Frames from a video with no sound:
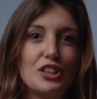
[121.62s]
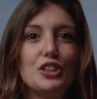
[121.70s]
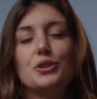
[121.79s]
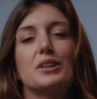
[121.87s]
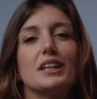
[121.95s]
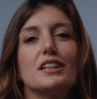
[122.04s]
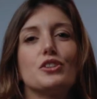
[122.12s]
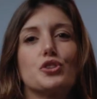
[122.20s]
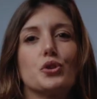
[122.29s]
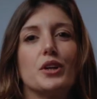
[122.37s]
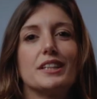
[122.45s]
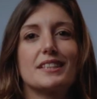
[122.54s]
you can
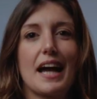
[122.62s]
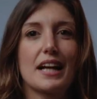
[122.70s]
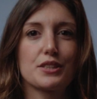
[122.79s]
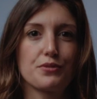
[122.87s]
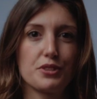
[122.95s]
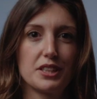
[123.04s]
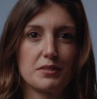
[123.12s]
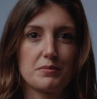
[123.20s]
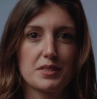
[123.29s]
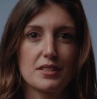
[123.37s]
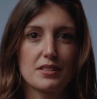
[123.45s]
enjoy tax freedoms,